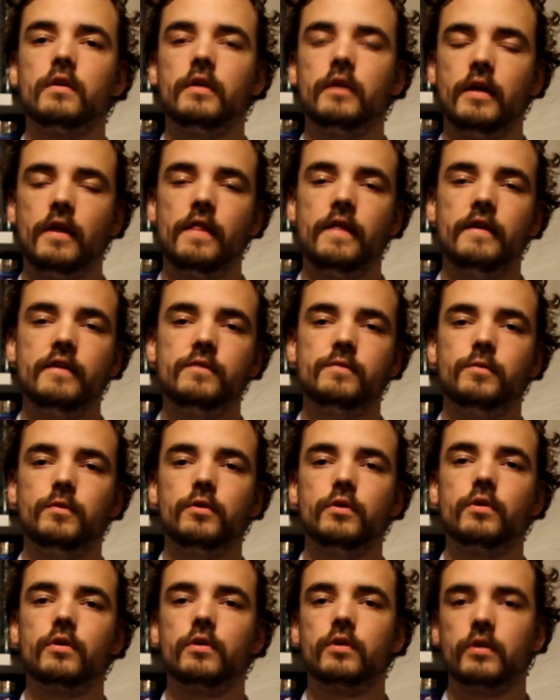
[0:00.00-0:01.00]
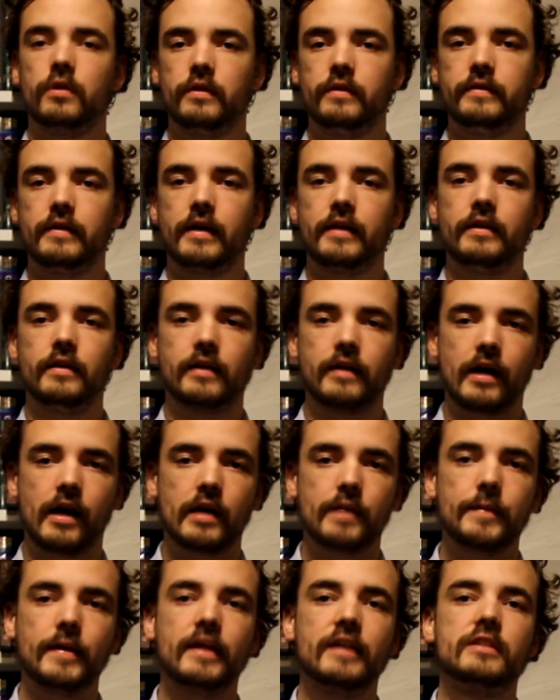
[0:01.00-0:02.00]
In his book, Daniel
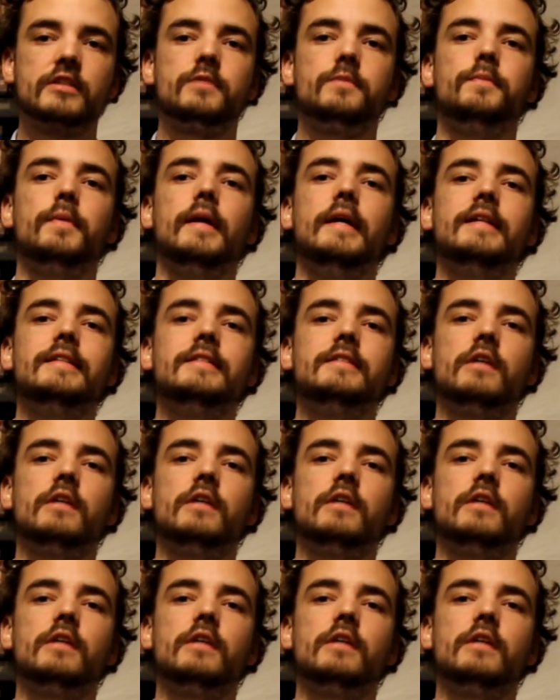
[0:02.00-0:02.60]
Kahneman explains